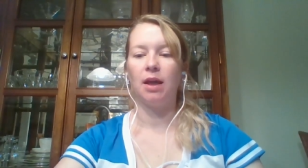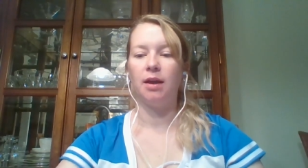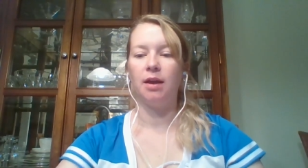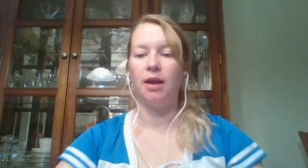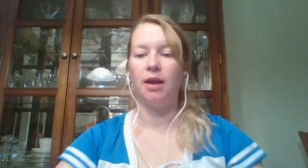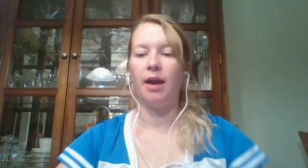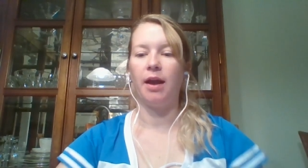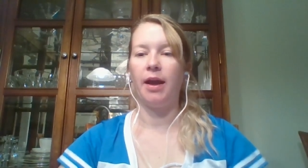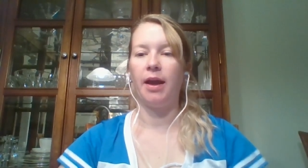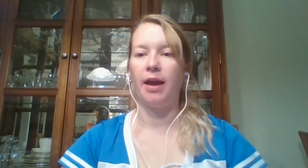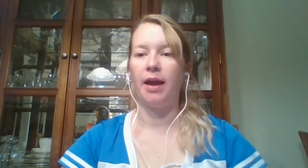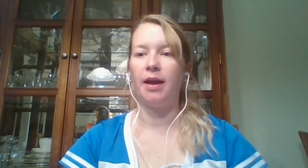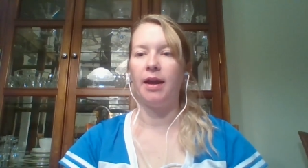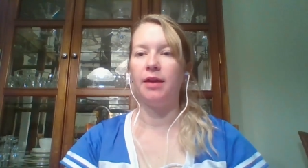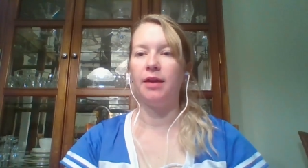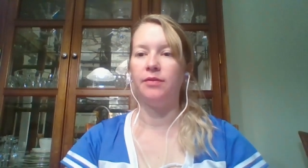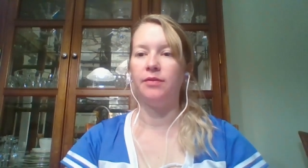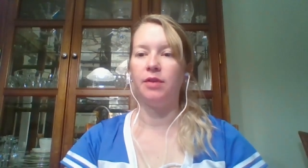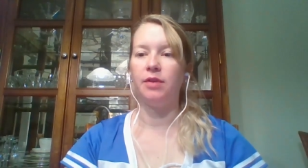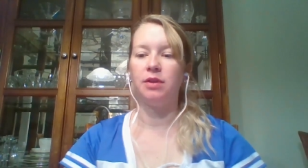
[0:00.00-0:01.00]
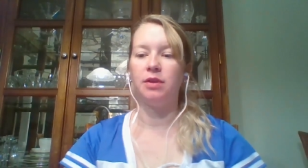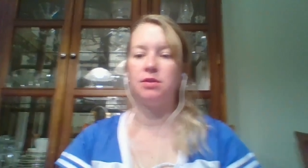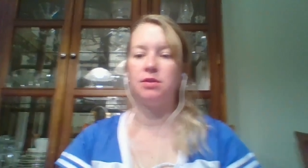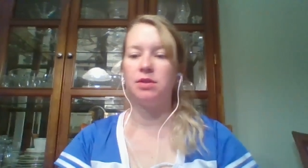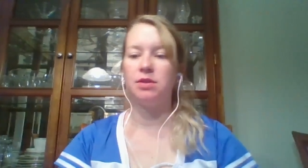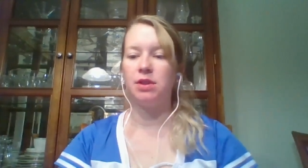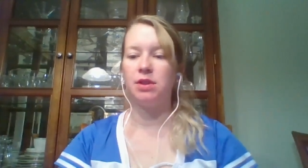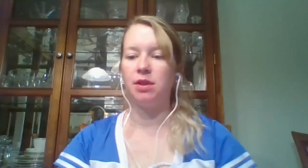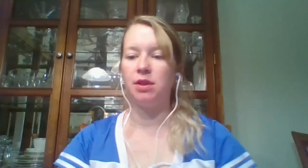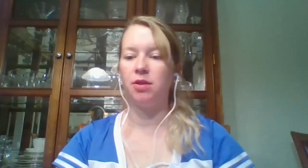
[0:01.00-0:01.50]
I have
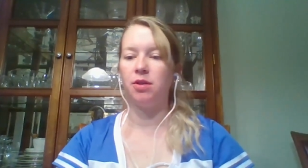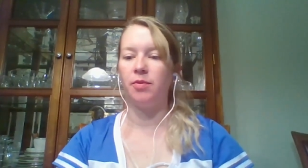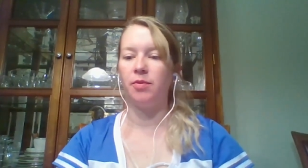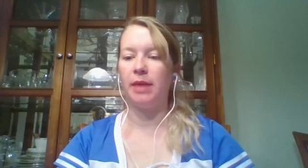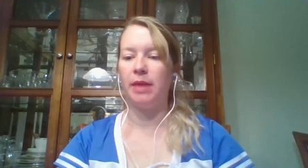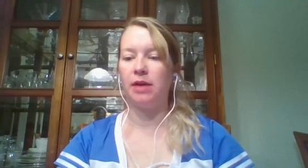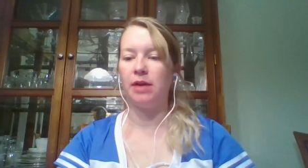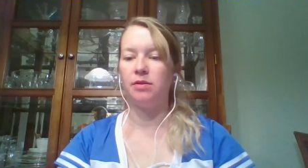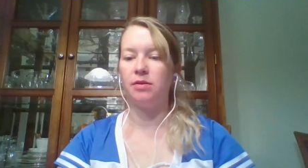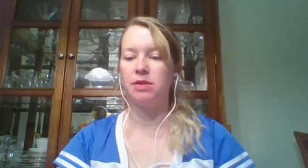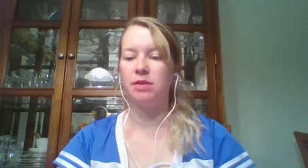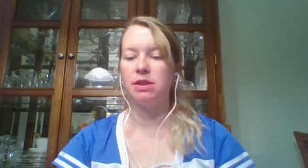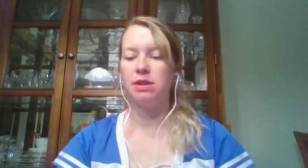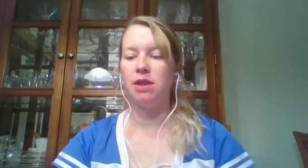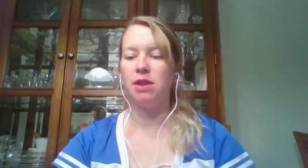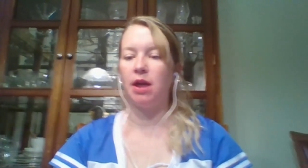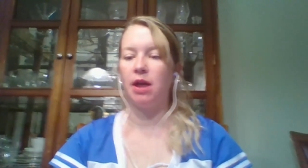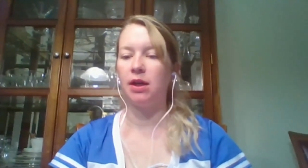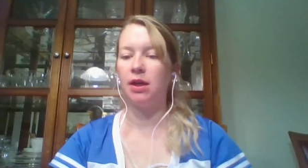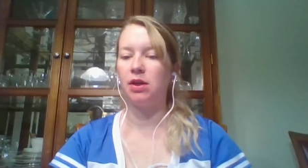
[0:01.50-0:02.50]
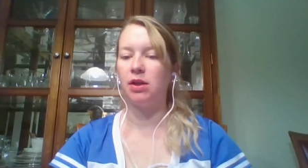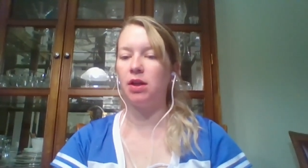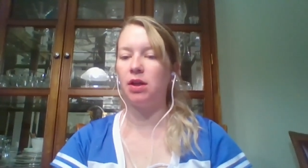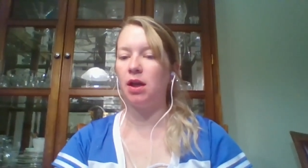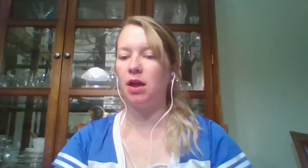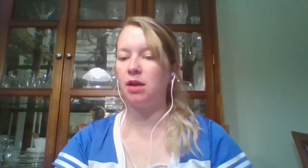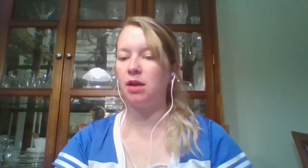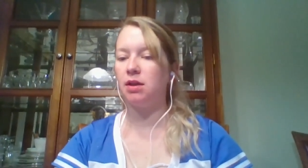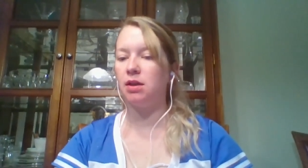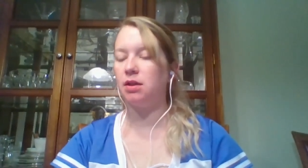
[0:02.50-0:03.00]
until about 9
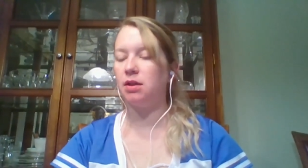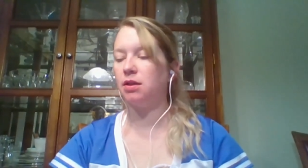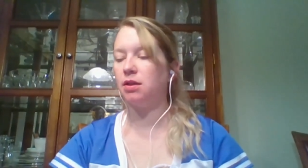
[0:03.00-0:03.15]
o'clock,